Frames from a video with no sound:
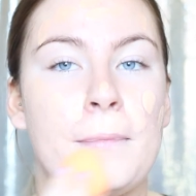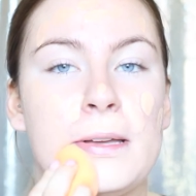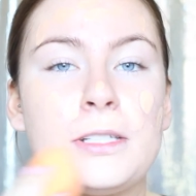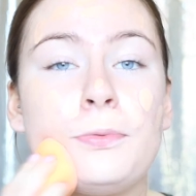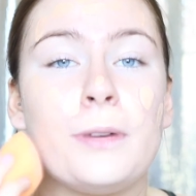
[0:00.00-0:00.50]

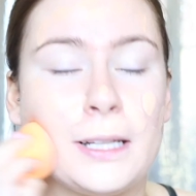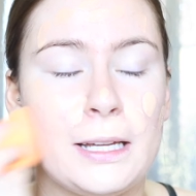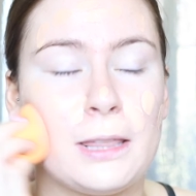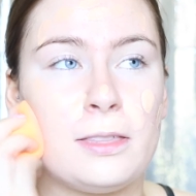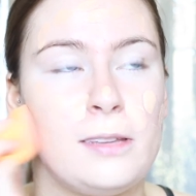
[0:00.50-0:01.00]
is
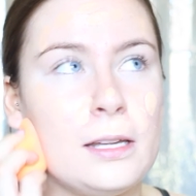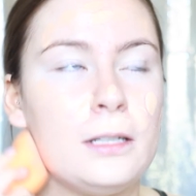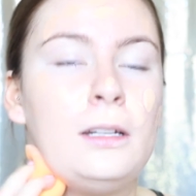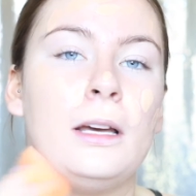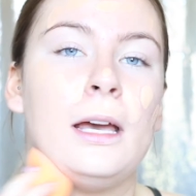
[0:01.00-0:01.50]
really
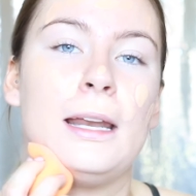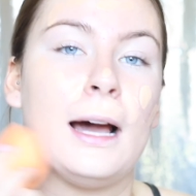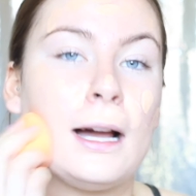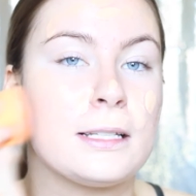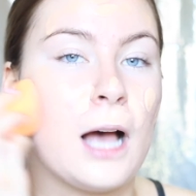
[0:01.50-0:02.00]
thin. It
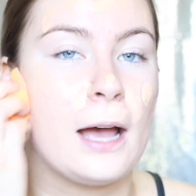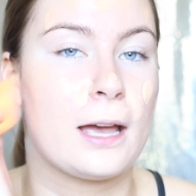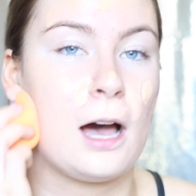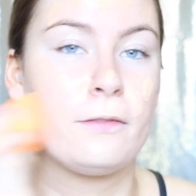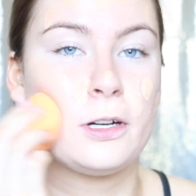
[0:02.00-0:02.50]
has
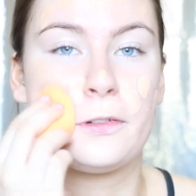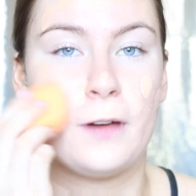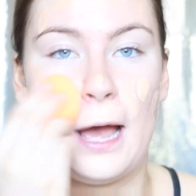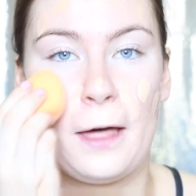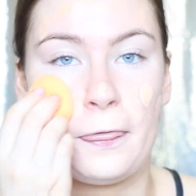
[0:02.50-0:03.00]
high coverage
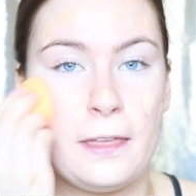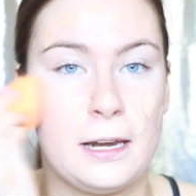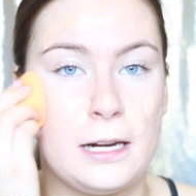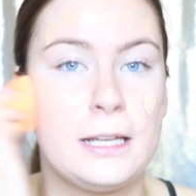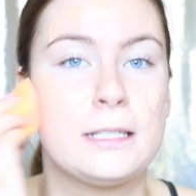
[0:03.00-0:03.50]
for how
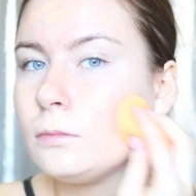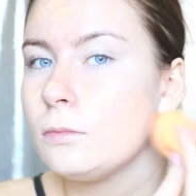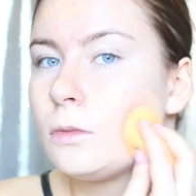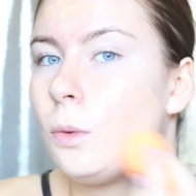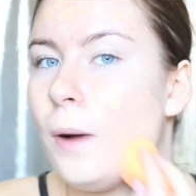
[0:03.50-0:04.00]
thin it is.
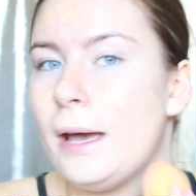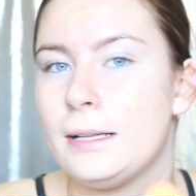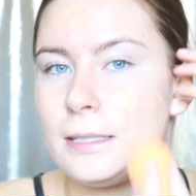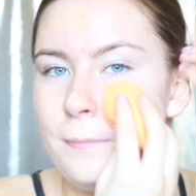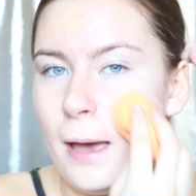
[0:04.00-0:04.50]
The way
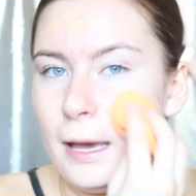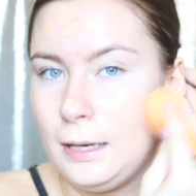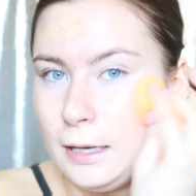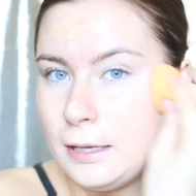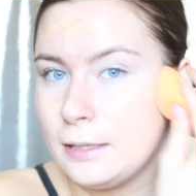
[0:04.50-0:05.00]
it's
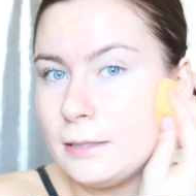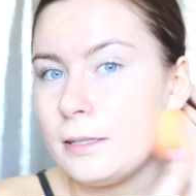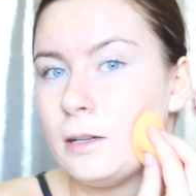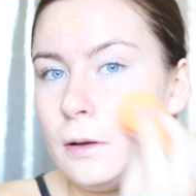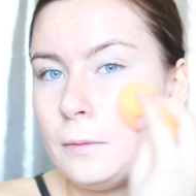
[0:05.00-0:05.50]
made is